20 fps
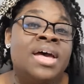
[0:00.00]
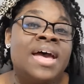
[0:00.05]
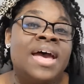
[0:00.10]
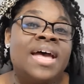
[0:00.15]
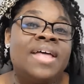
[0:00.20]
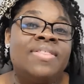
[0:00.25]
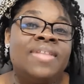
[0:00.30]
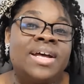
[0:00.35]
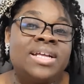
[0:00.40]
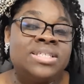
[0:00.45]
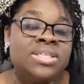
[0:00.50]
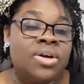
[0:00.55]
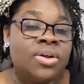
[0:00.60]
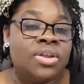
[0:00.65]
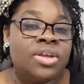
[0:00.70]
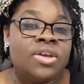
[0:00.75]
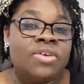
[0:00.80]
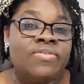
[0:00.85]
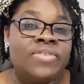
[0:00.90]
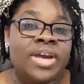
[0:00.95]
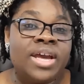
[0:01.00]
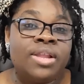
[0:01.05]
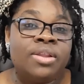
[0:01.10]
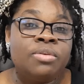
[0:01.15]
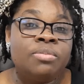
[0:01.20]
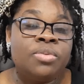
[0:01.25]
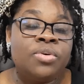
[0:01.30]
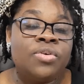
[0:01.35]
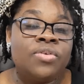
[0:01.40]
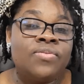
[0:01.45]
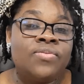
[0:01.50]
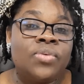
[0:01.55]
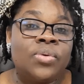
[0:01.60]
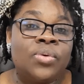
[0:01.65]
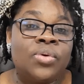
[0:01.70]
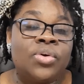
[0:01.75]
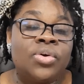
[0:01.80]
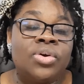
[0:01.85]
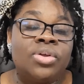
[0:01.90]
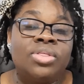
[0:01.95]
And that's only available
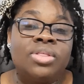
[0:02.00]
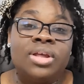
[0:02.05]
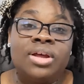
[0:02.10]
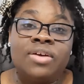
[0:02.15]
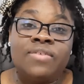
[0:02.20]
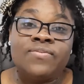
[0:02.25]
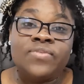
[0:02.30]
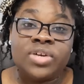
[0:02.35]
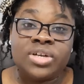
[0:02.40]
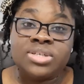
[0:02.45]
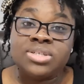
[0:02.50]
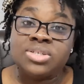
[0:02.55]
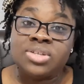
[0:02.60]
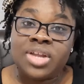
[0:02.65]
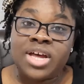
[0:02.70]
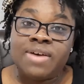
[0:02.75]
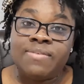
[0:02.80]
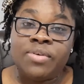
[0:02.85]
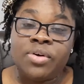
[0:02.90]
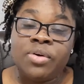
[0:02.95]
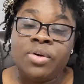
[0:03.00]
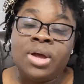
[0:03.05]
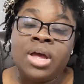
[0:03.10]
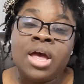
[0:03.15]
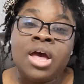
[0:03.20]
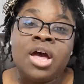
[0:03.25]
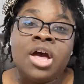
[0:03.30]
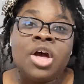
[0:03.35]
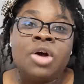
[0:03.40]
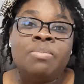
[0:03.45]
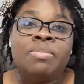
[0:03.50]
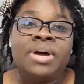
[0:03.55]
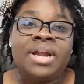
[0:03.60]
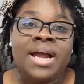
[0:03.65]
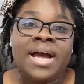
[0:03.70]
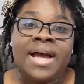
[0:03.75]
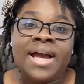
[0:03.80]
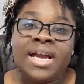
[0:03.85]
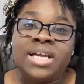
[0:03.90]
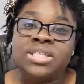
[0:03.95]
for the first level, but
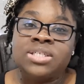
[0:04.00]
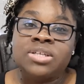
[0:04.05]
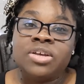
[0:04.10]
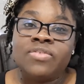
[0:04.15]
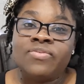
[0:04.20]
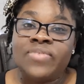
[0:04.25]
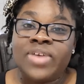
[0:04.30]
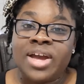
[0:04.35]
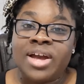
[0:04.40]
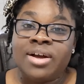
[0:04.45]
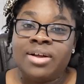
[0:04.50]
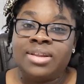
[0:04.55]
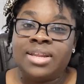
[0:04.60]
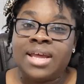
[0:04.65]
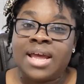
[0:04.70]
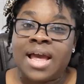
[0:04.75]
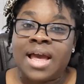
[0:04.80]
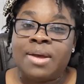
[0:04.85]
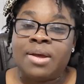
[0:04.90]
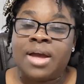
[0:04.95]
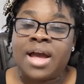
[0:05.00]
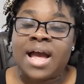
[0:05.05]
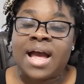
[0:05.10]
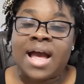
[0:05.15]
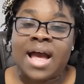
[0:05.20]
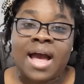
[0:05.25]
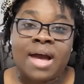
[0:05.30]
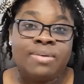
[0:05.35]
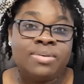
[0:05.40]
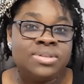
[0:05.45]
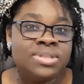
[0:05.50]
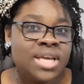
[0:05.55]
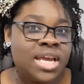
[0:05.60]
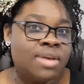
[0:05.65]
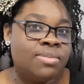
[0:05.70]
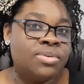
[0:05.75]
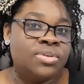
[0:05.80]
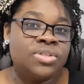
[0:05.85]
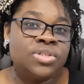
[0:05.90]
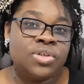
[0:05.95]
I actually found that I was
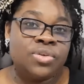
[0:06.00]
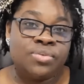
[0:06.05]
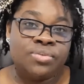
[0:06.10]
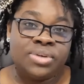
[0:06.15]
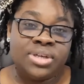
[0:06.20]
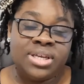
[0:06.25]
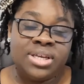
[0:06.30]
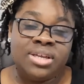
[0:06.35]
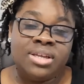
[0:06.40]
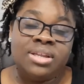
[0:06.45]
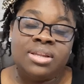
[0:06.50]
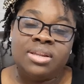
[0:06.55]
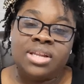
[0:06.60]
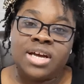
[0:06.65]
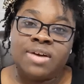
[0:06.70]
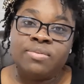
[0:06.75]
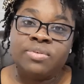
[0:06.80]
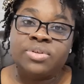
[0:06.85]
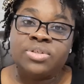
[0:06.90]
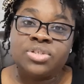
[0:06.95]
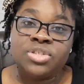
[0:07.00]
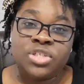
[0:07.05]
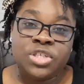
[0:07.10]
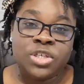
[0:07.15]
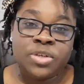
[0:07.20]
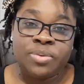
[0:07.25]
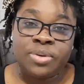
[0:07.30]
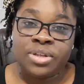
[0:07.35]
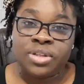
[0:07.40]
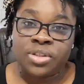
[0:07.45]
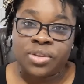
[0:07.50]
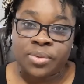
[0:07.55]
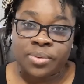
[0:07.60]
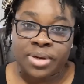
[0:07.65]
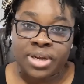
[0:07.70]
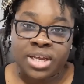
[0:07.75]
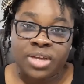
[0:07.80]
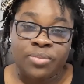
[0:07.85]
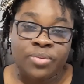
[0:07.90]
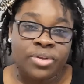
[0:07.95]
able to read levels 2 and
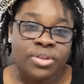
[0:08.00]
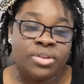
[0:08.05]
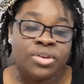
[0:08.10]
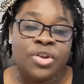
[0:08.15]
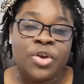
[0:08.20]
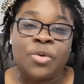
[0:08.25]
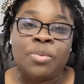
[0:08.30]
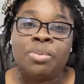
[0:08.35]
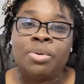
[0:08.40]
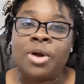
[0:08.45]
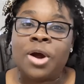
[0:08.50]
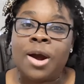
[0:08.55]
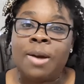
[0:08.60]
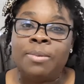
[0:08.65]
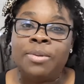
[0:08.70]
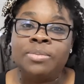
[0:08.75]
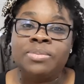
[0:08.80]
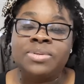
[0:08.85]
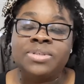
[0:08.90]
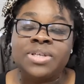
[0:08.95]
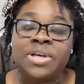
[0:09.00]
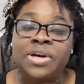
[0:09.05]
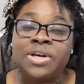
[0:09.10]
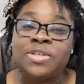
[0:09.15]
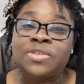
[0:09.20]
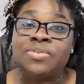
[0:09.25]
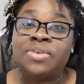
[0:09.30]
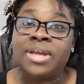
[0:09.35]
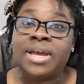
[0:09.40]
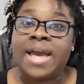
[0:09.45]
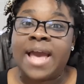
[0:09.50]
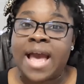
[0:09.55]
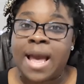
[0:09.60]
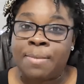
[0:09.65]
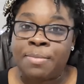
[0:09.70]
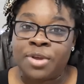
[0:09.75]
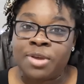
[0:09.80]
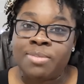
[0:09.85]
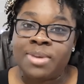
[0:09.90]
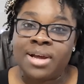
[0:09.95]
3 with no problem, so I was really
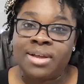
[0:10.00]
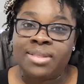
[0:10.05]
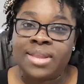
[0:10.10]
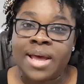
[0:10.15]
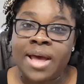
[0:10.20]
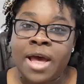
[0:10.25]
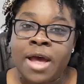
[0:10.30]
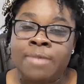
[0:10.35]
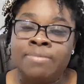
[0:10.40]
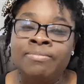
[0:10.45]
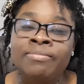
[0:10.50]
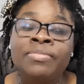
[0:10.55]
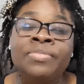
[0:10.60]
happy about that.